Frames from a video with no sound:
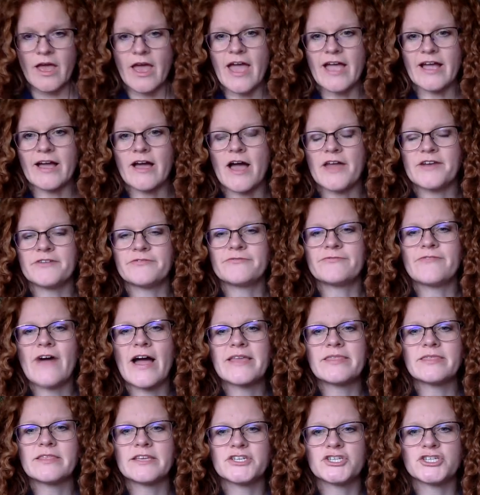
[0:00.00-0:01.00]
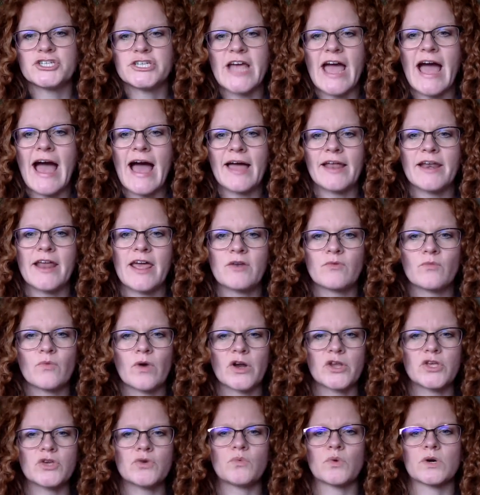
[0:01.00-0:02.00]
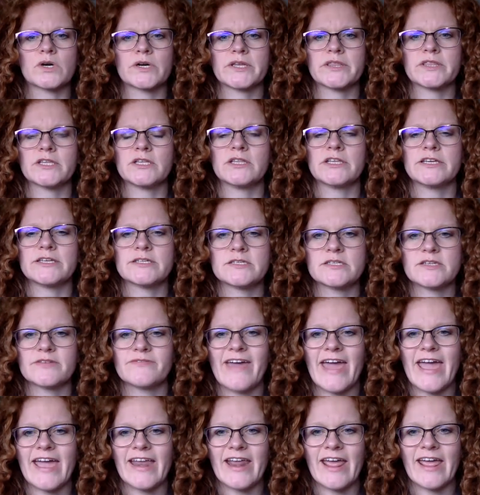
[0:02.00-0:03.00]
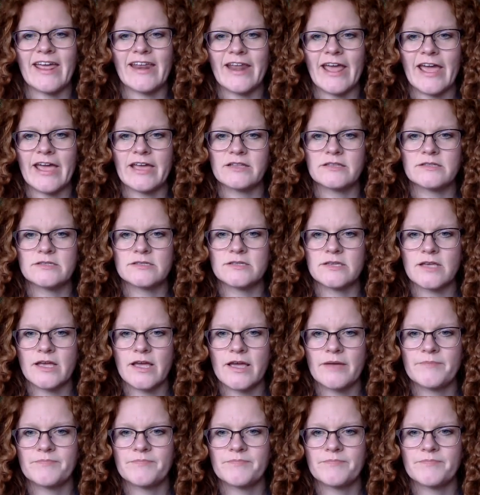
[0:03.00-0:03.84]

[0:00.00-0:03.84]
and kind of find the chat and where you were in the list of eight eight eights.